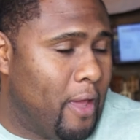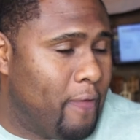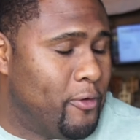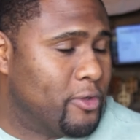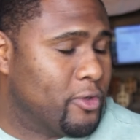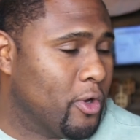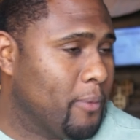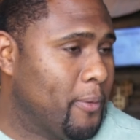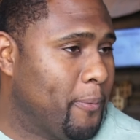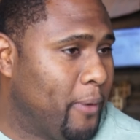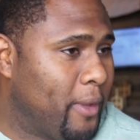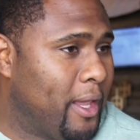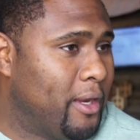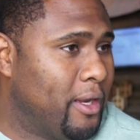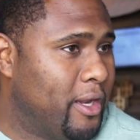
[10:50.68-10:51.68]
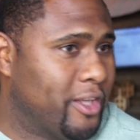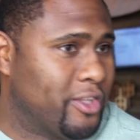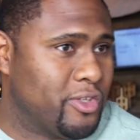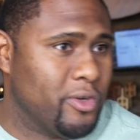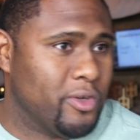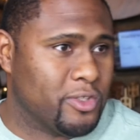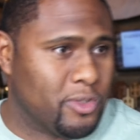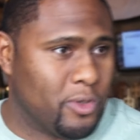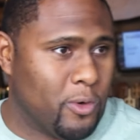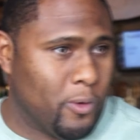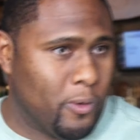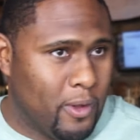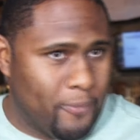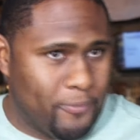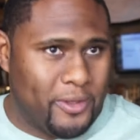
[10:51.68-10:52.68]
if he's going to be playing the next year. So
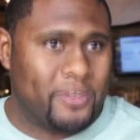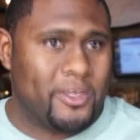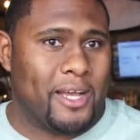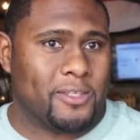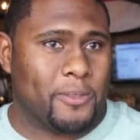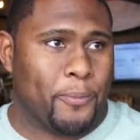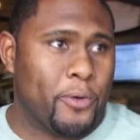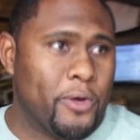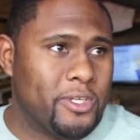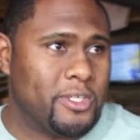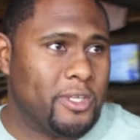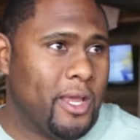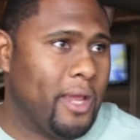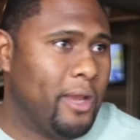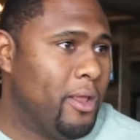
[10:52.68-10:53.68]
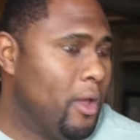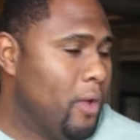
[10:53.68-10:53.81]
these guys appreciate